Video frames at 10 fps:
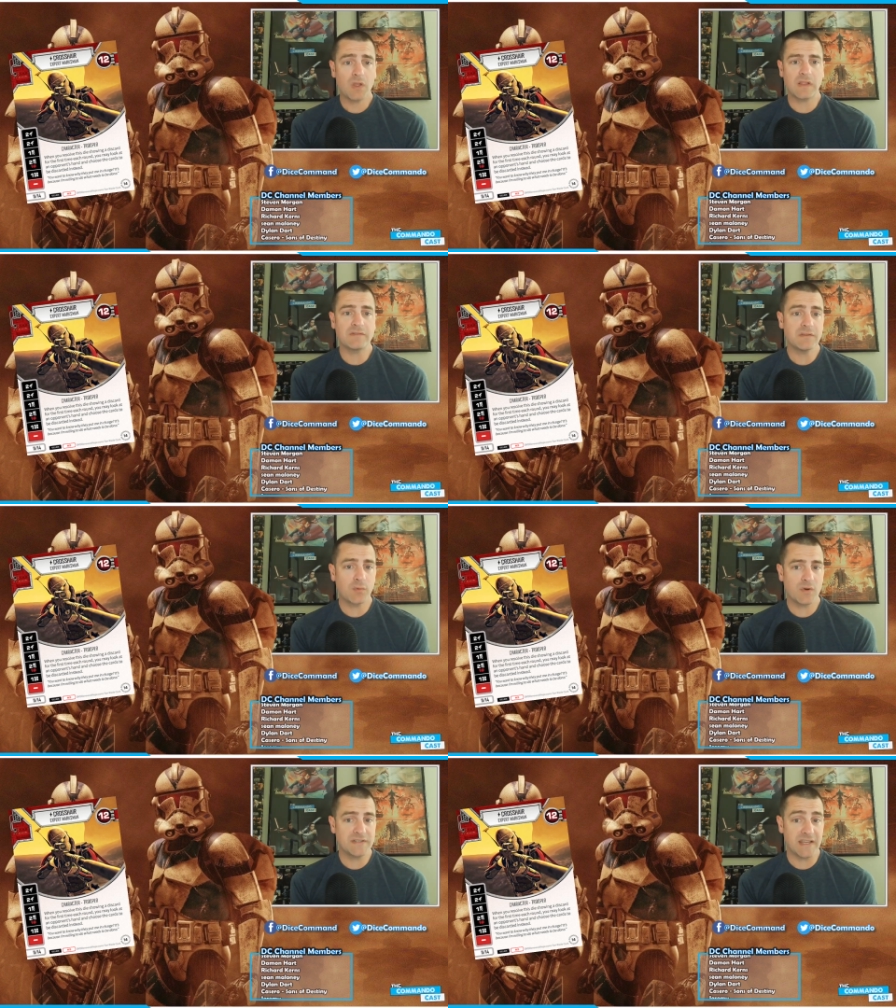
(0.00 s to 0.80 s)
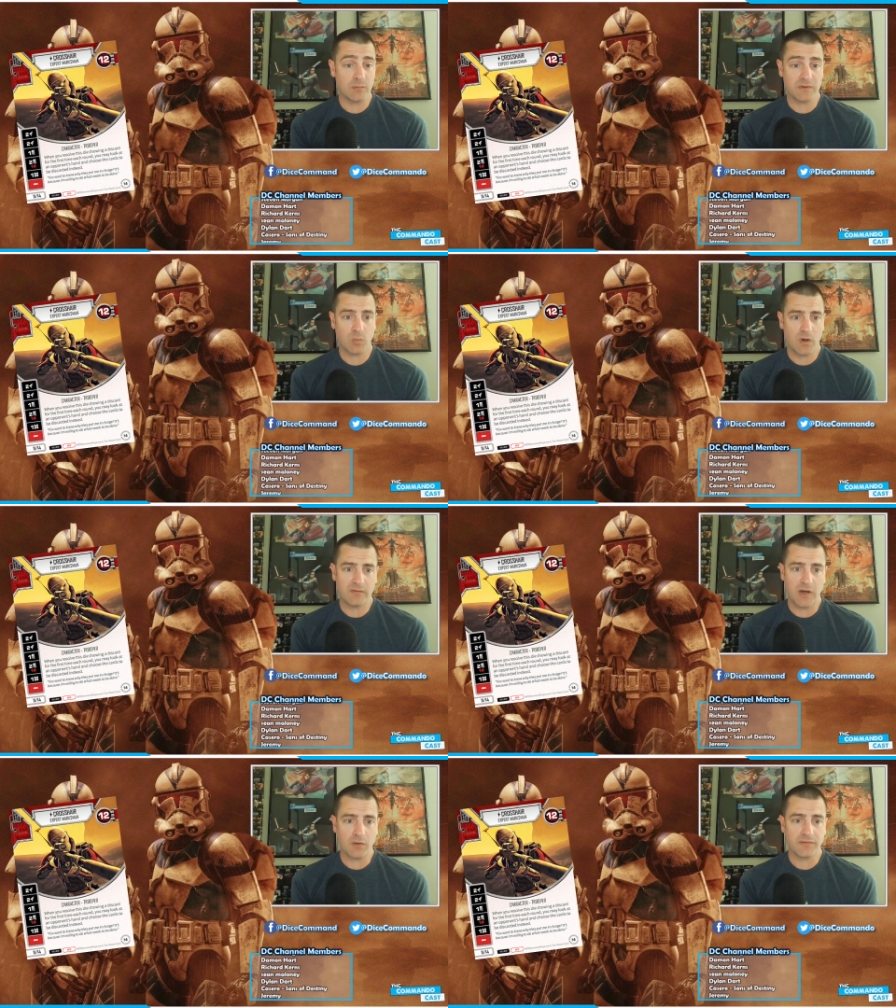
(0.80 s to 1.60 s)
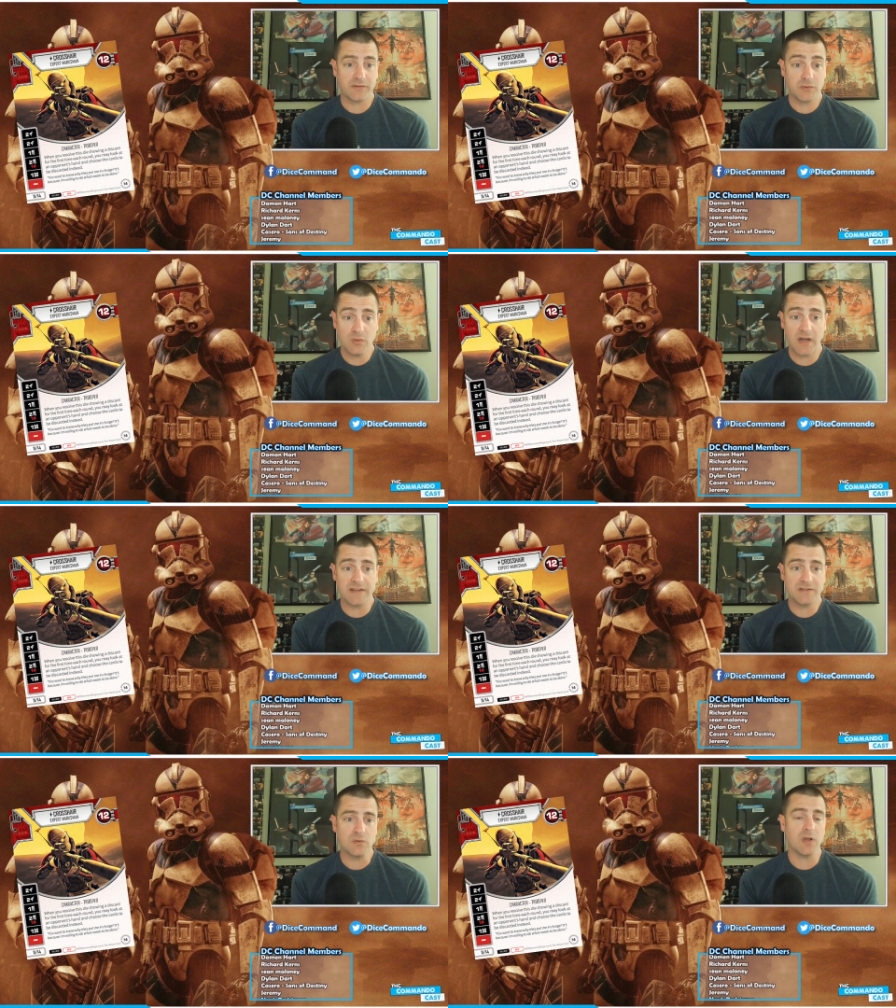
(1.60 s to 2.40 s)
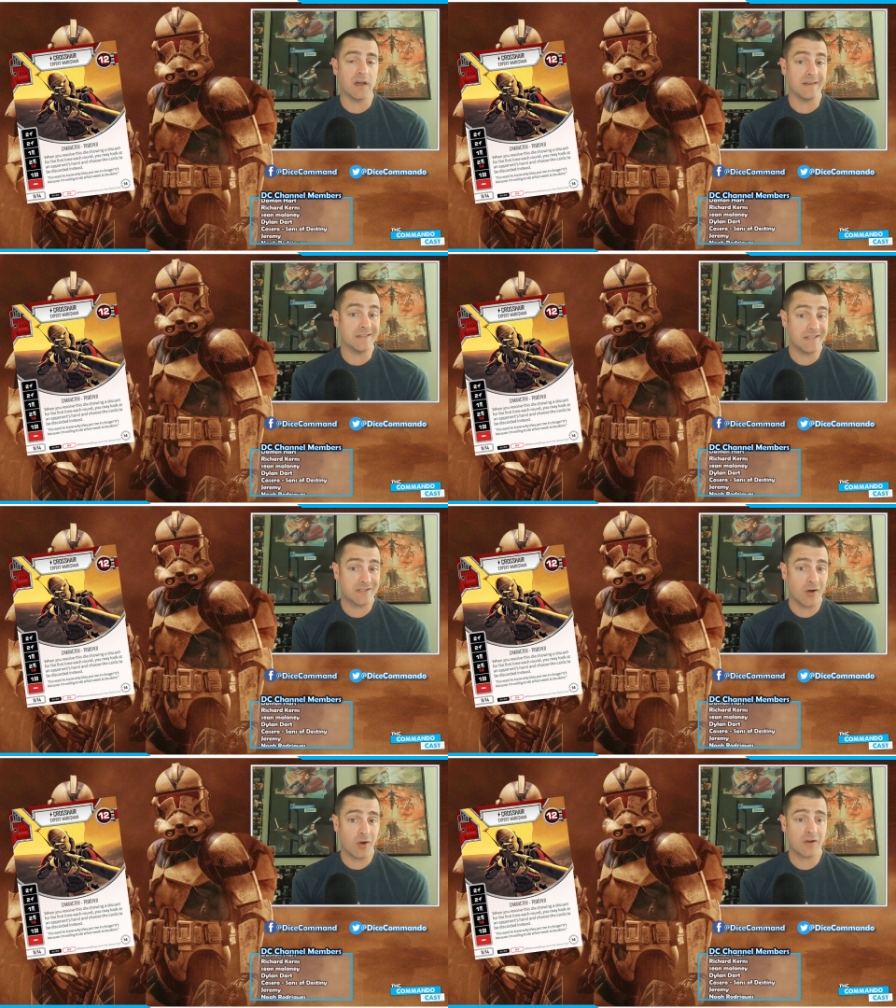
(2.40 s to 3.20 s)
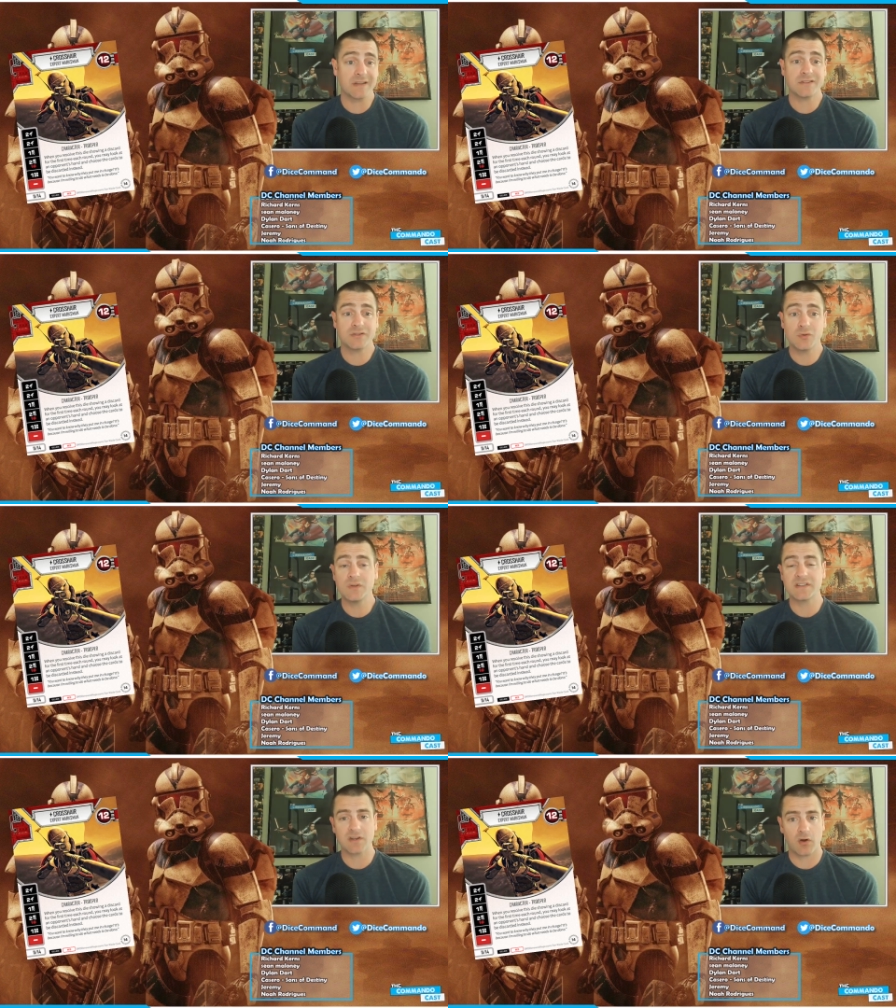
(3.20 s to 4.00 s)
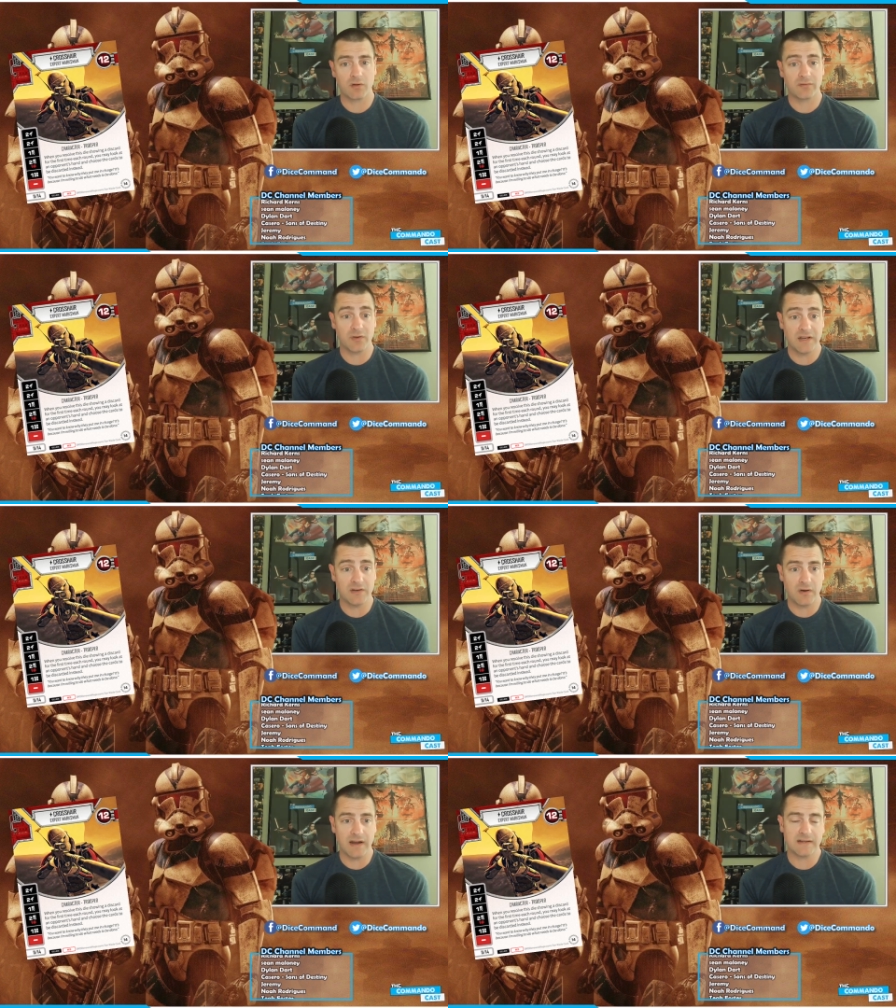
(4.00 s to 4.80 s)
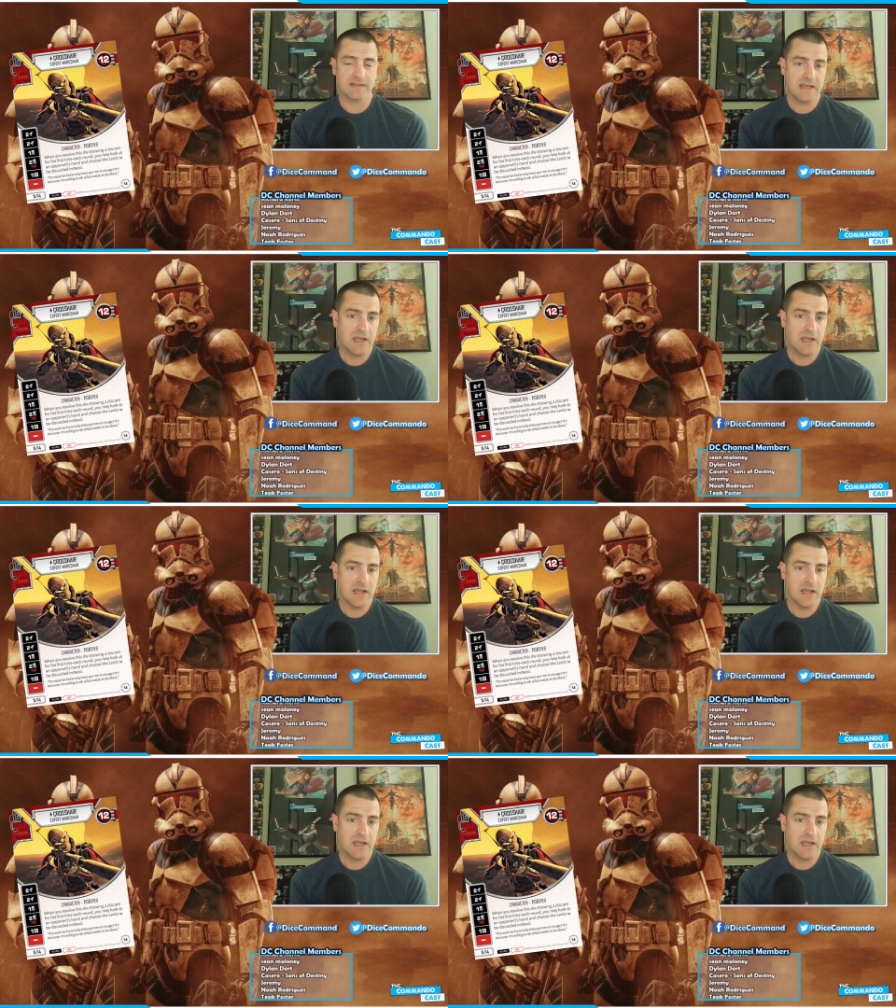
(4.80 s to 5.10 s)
11 14 with 12 health, two gun, two gun, discard, two discard for an indirect,